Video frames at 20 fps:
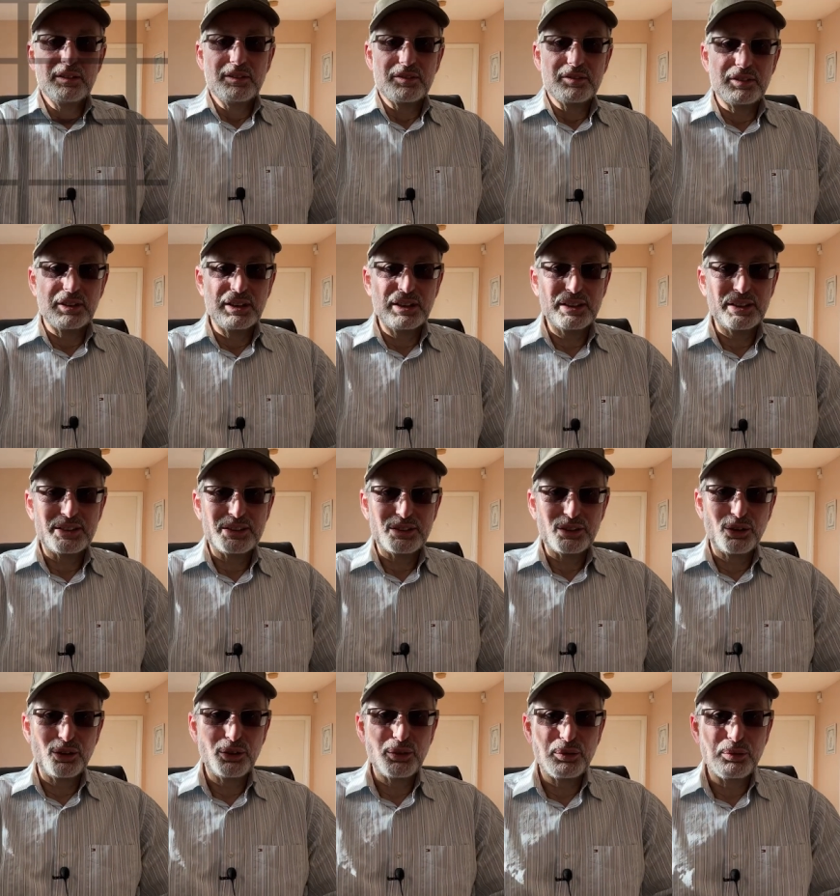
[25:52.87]
Right,
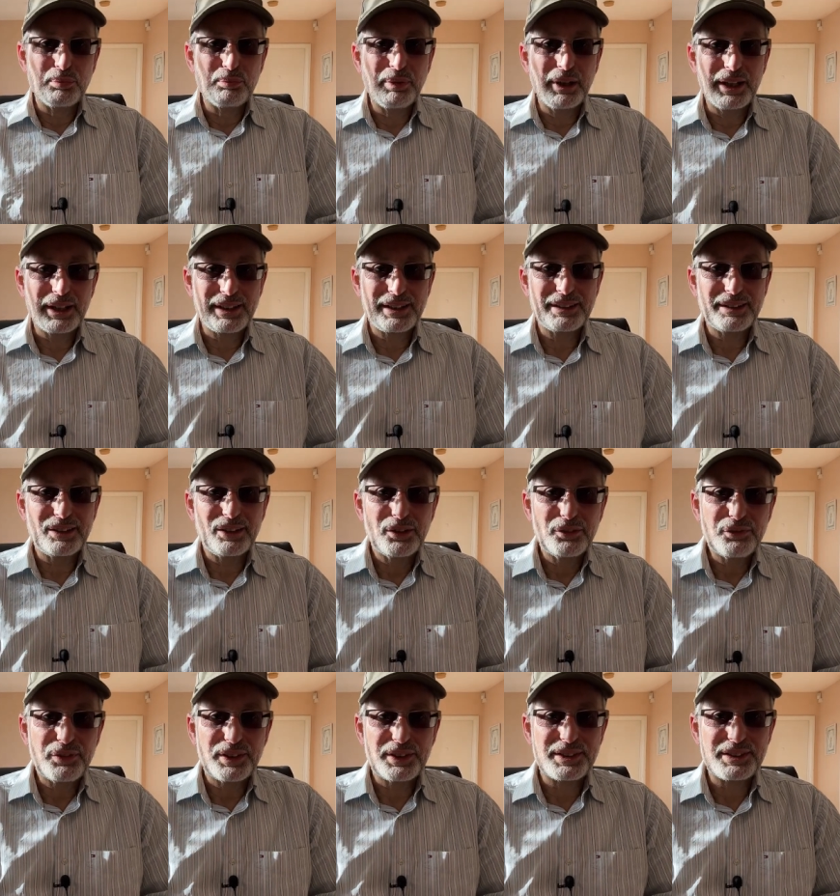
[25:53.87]
so back in the
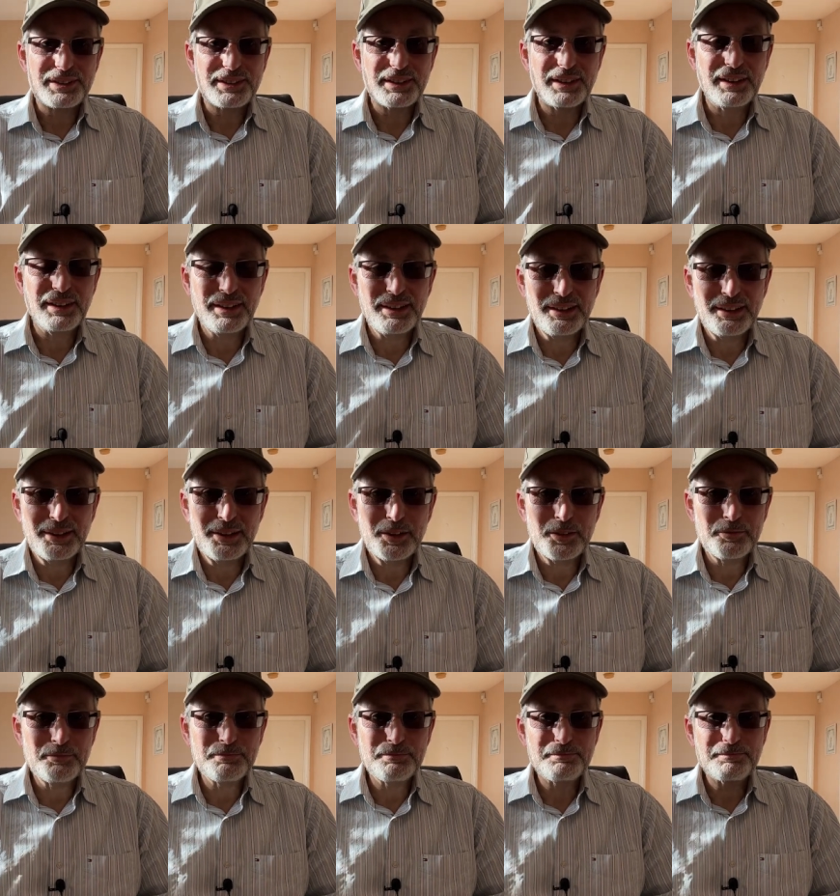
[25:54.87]
office.
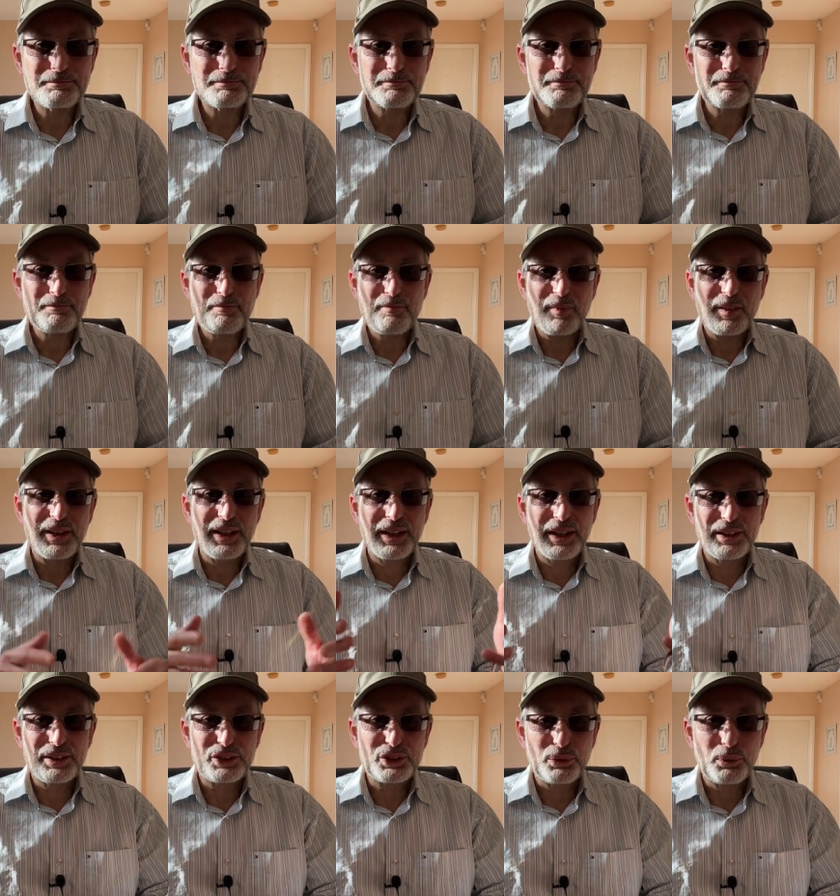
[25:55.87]
Um,
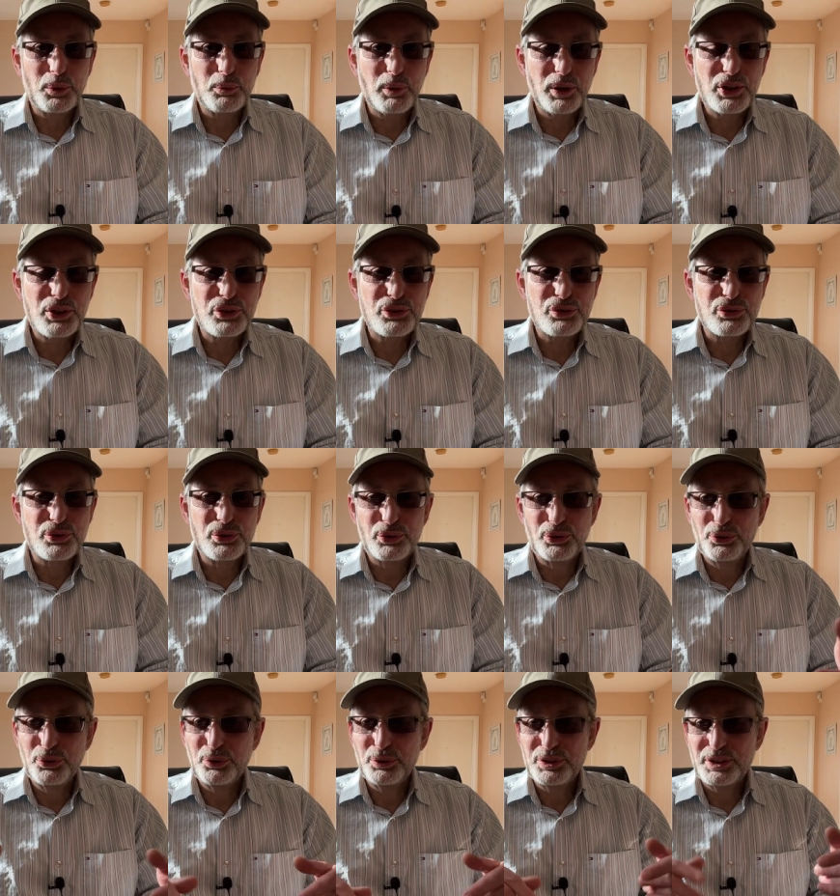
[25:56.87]
yeah, so we went
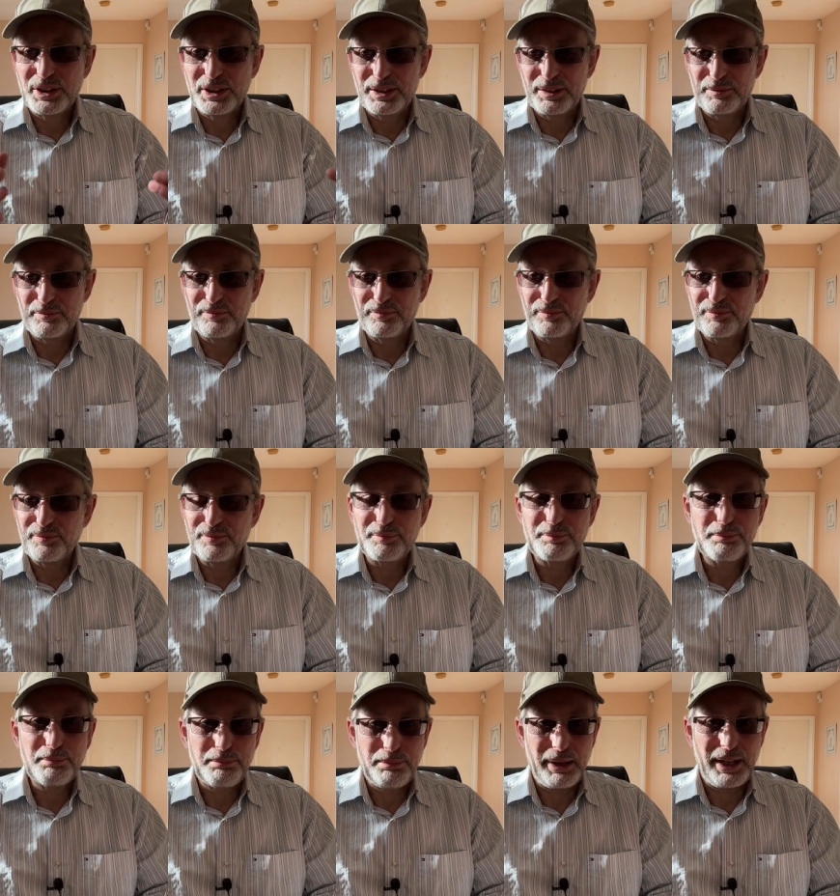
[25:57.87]
through the um,
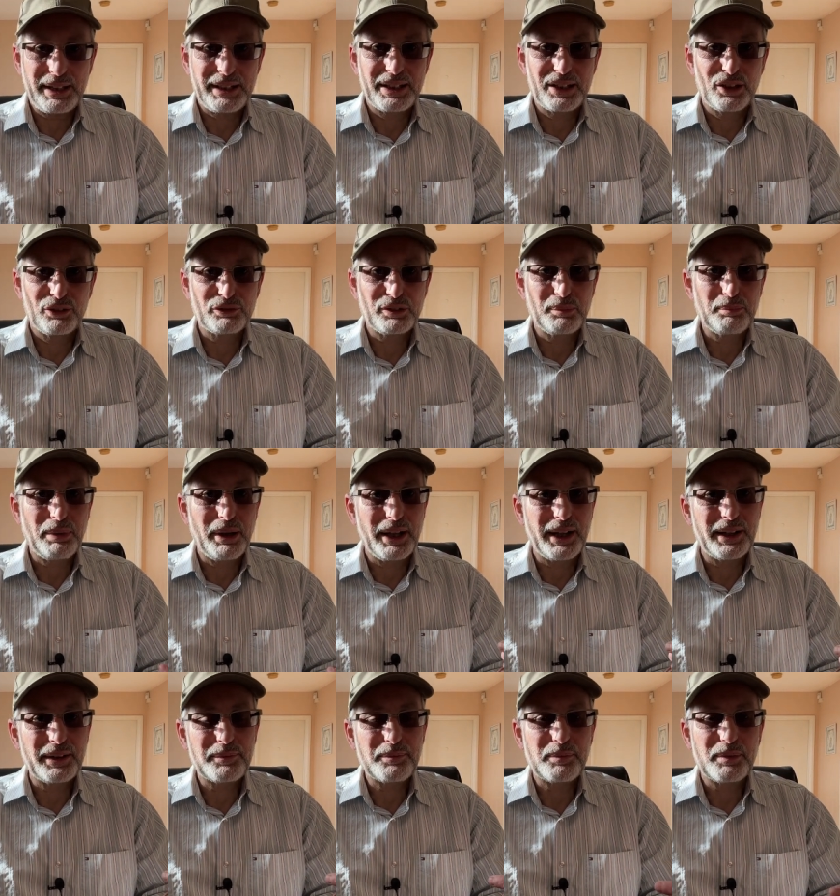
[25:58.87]
packing of the
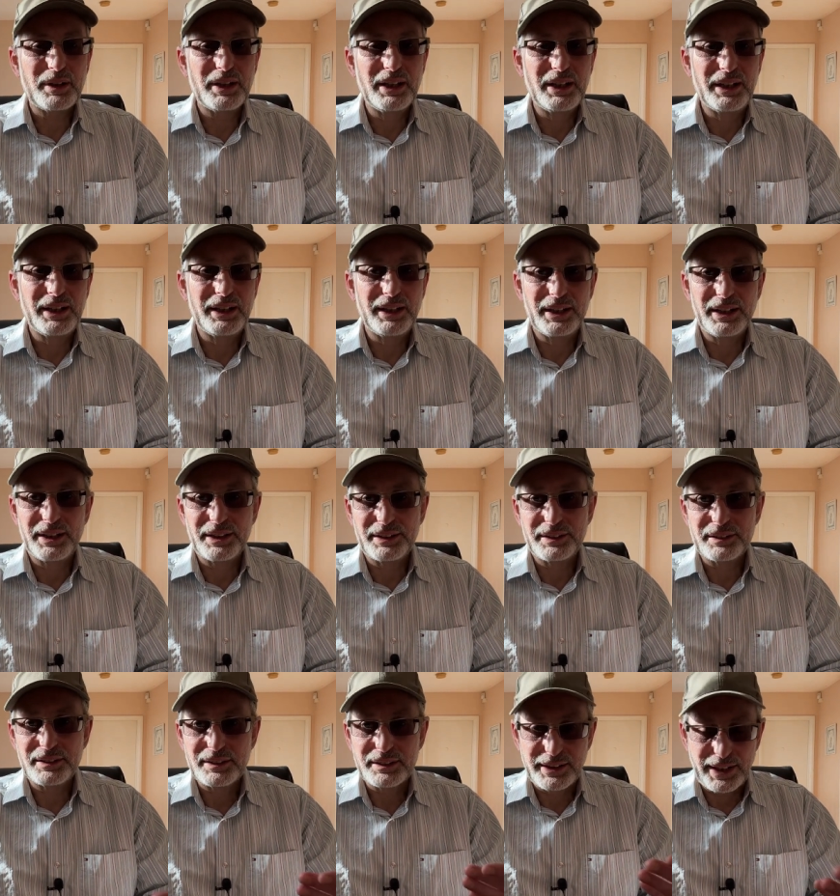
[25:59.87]
pipe
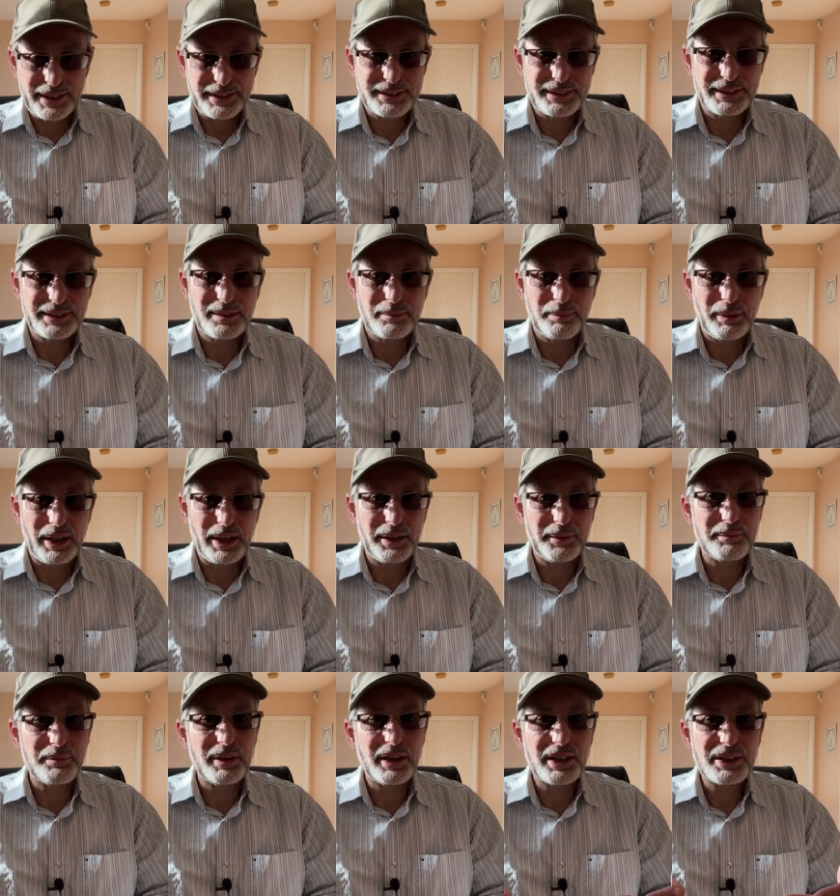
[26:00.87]
and lighting the
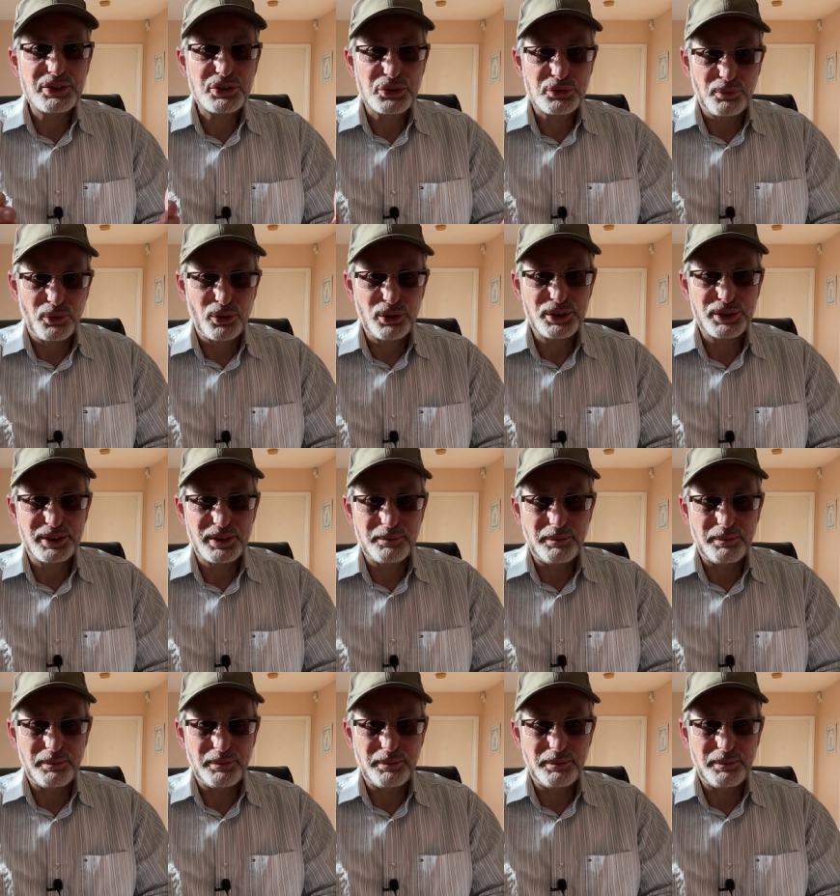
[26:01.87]
pipe and smoking the